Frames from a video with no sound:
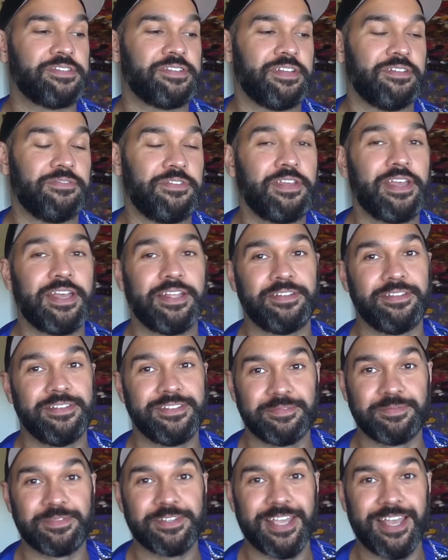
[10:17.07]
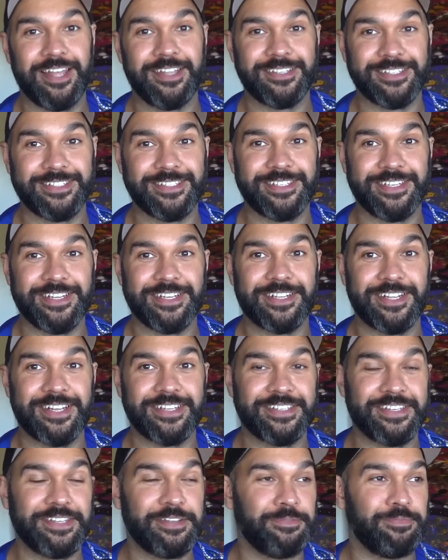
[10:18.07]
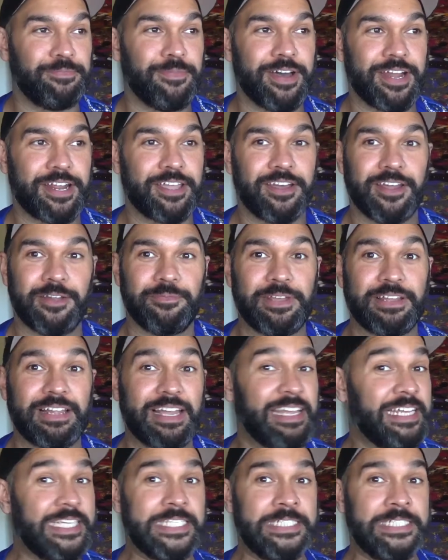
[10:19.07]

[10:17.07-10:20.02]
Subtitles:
And if you had some skeletons in your closet, you might have kind of been like,